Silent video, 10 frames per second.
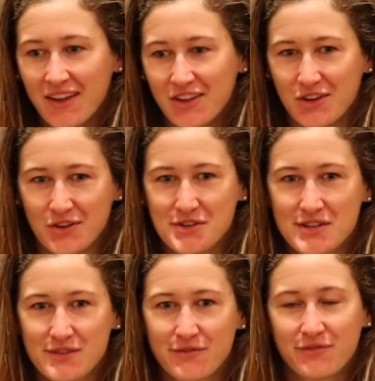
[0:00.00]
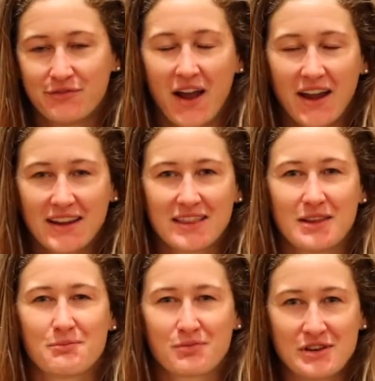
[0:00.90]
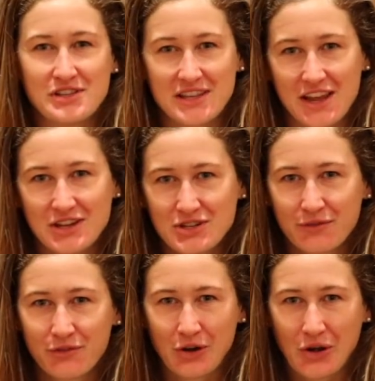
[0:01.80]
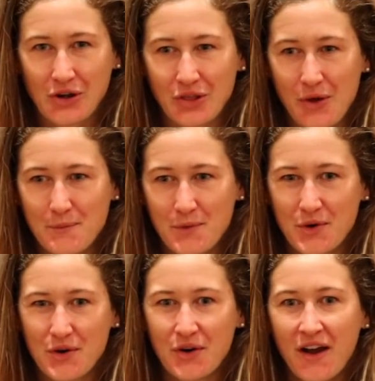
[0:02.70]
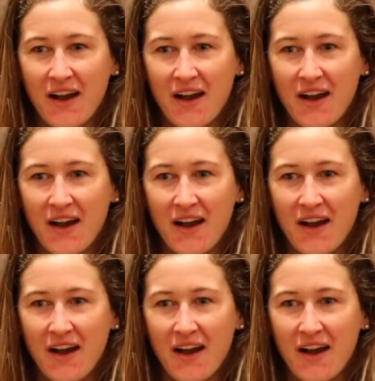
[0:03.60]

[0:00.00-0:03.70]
You know, just finding the appreciation for it a lot more.